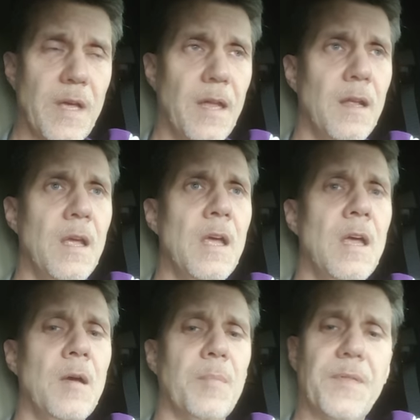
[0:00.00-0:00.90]
that.
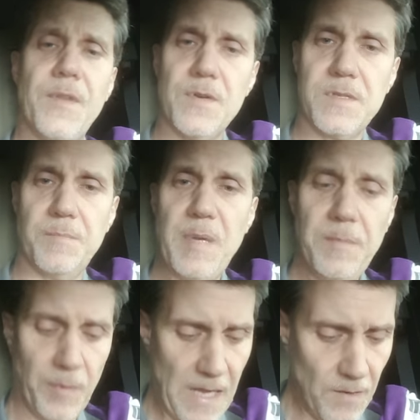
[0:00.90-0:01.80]
But there's the
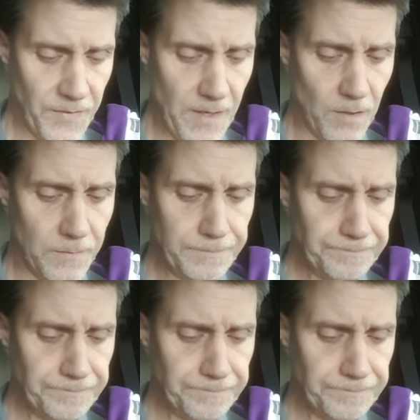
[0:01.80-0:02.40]
people out there,